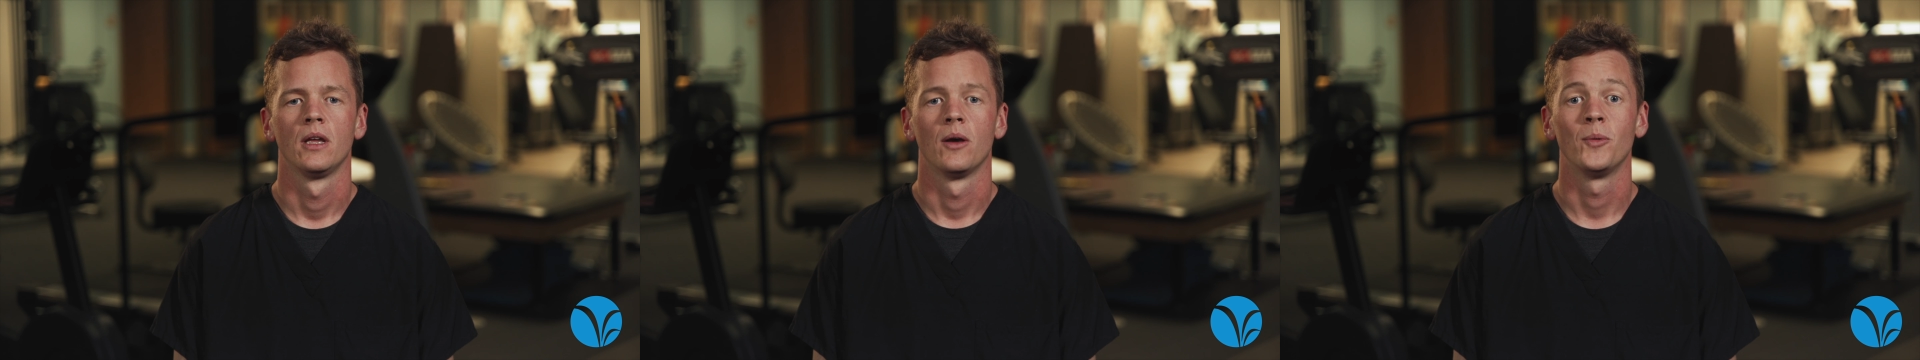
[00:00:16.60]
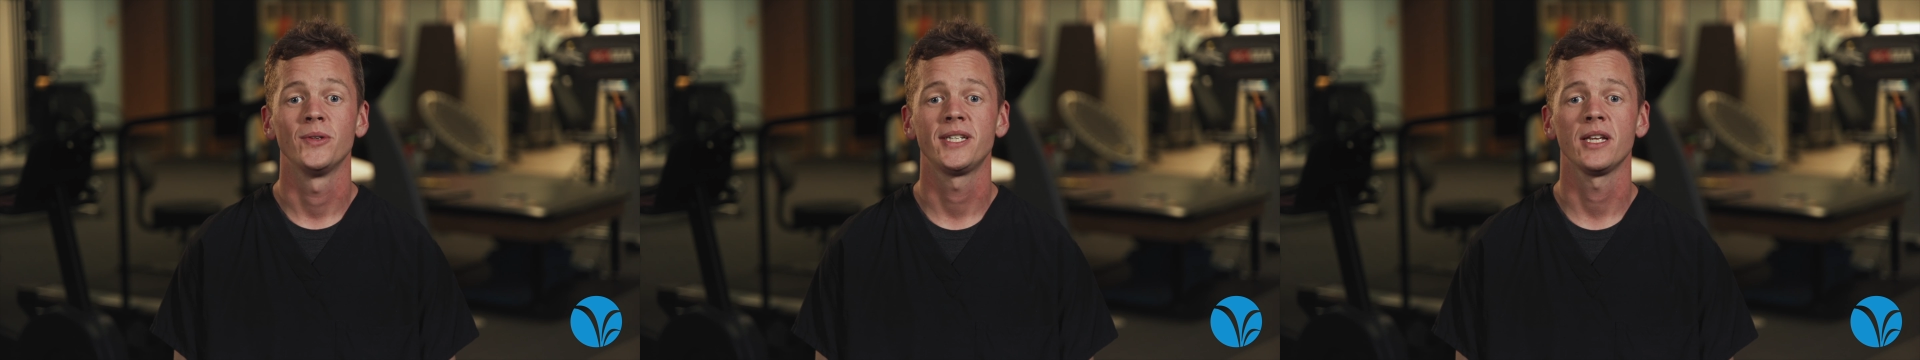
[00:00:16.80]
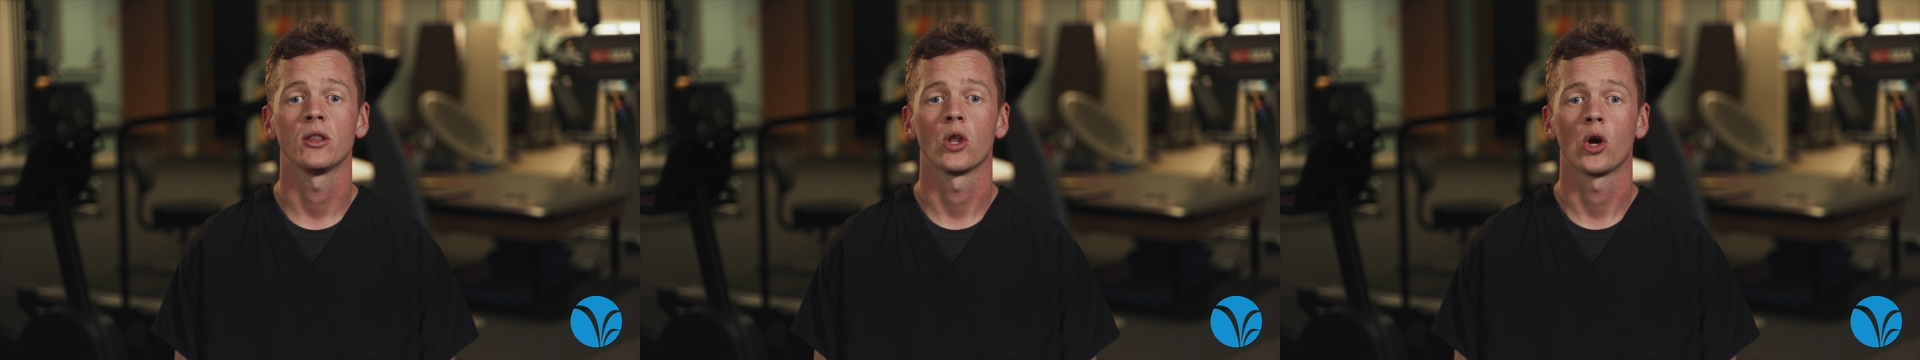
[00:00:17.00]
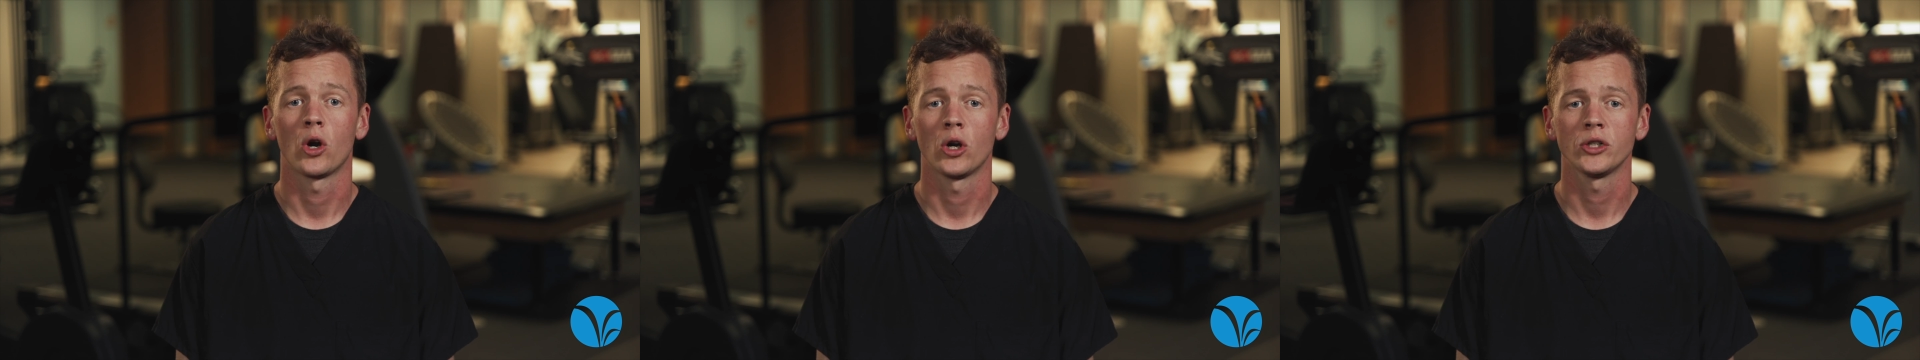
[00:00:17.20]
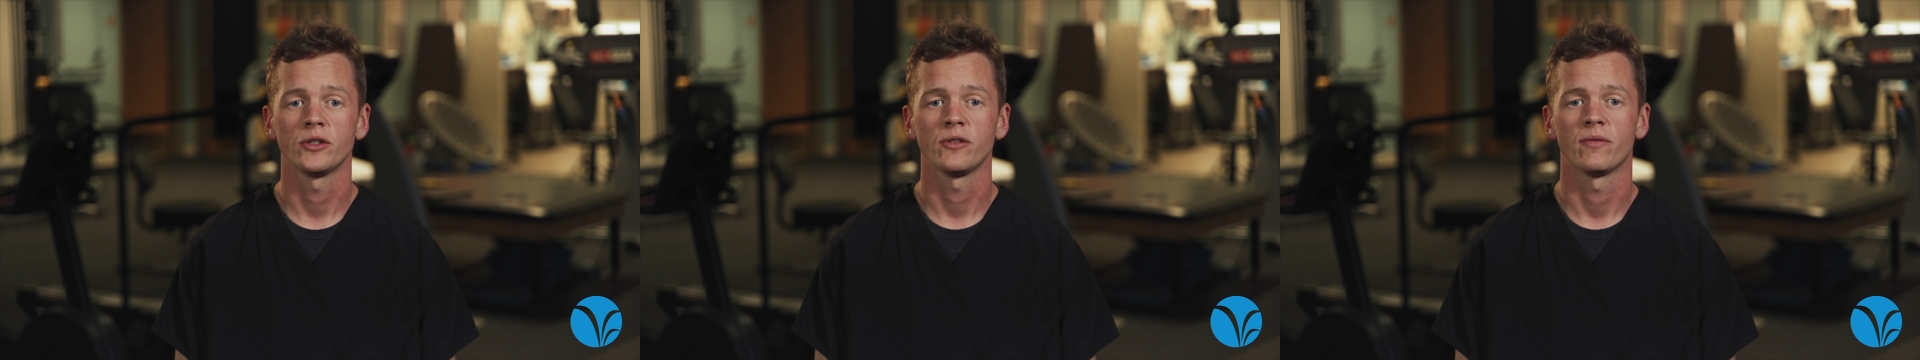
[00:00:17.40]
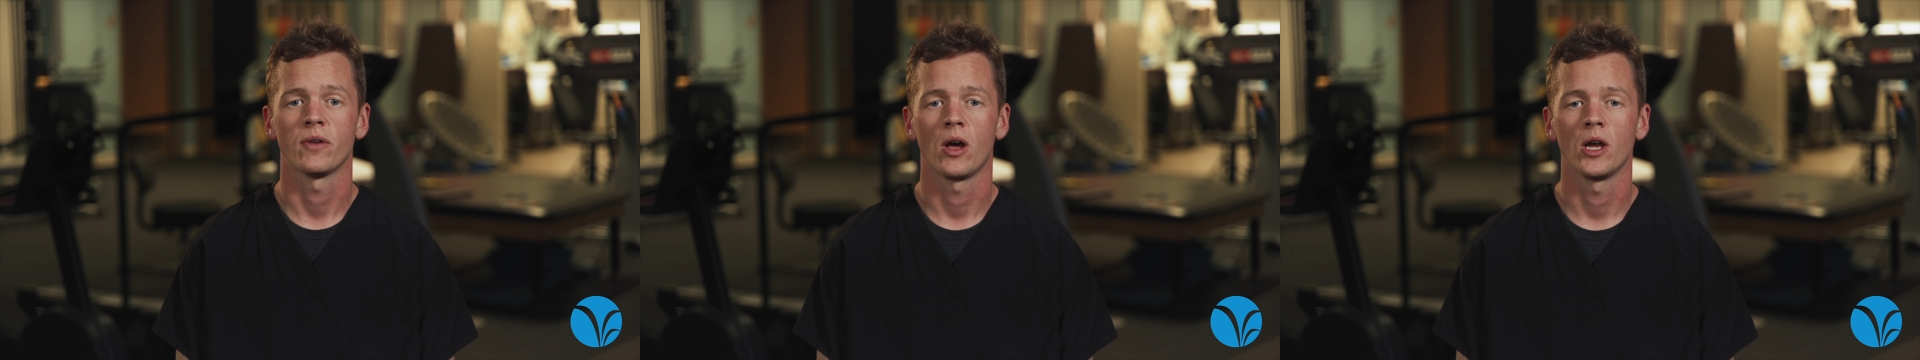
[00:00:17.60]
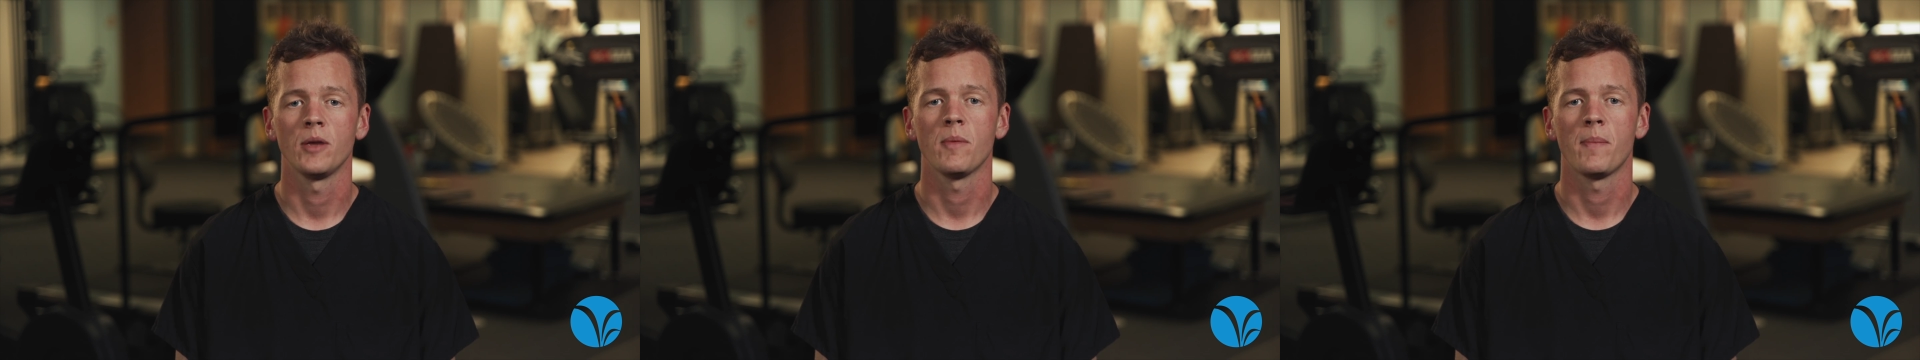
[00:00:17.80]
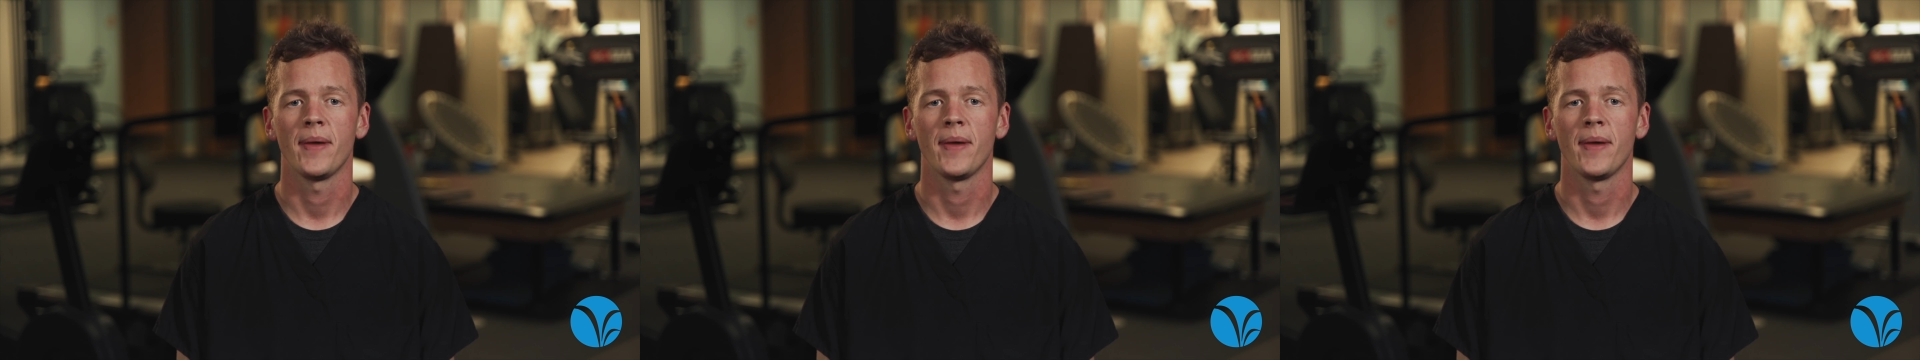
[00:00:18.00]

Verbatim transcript: We see a large volume of